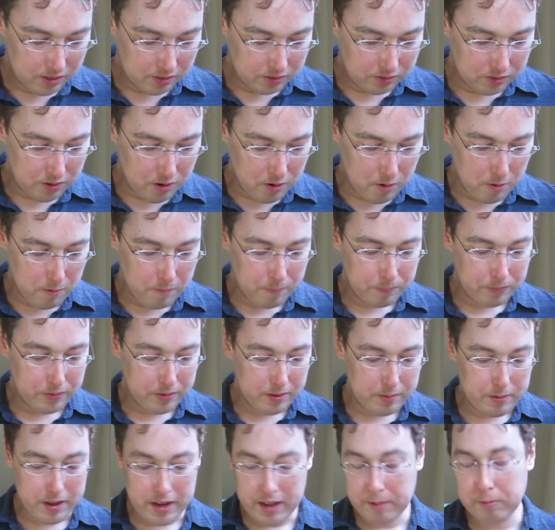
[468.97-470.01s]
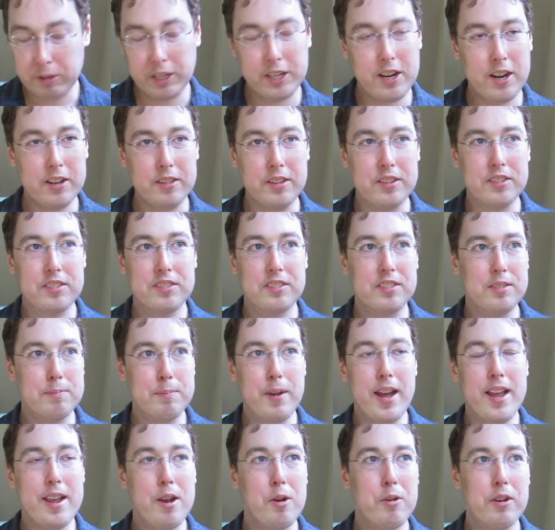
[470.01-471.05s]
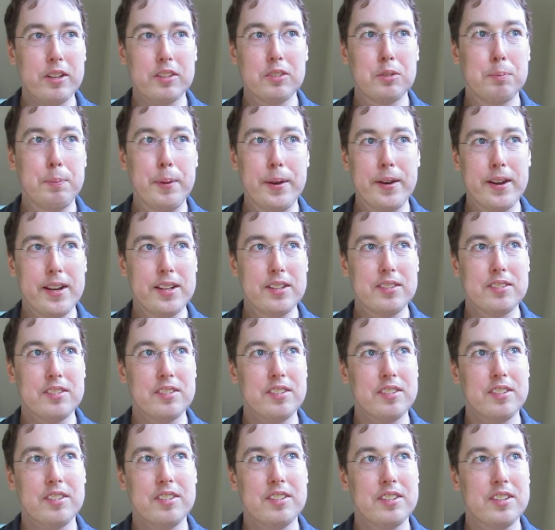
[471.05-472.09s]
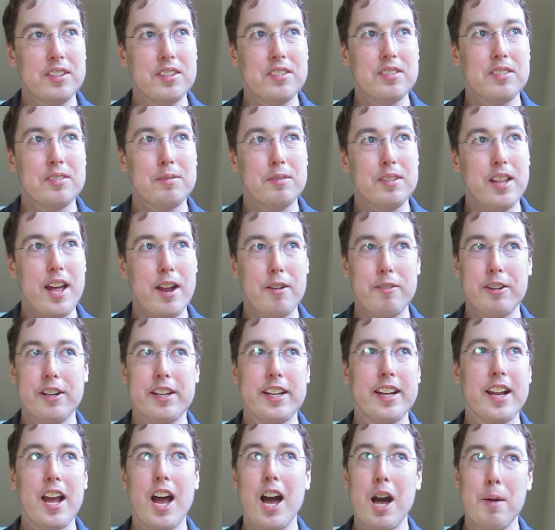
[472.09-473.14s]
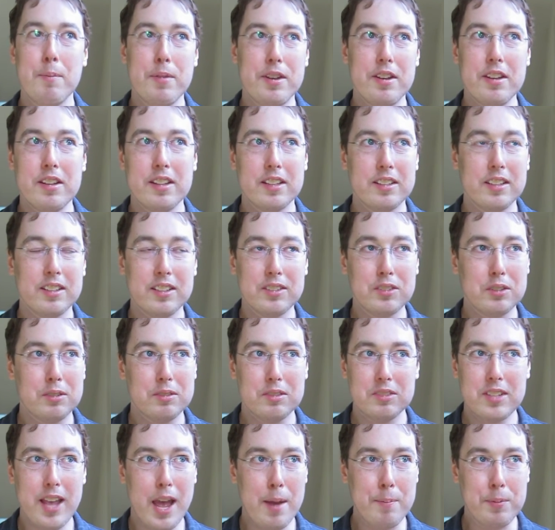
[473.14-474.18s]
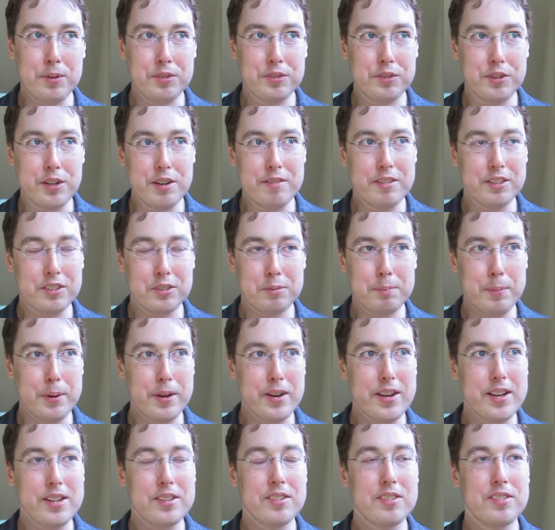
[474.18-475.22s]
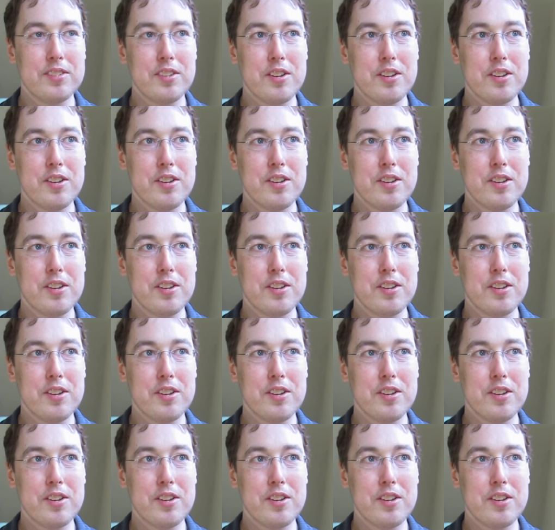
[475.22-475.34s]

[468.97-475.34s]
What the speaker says: So that, regardless, my own experience is not a very common tapestry of experience.